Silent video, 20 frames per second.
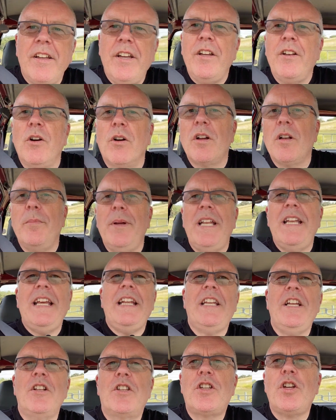you're not going to be
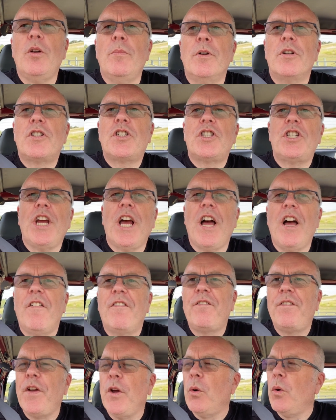needing too much
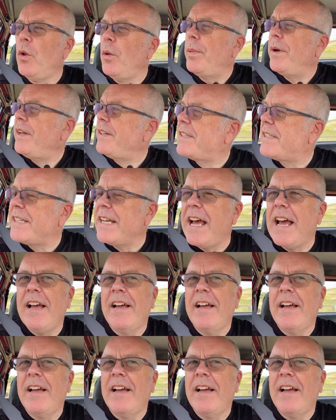fuel, but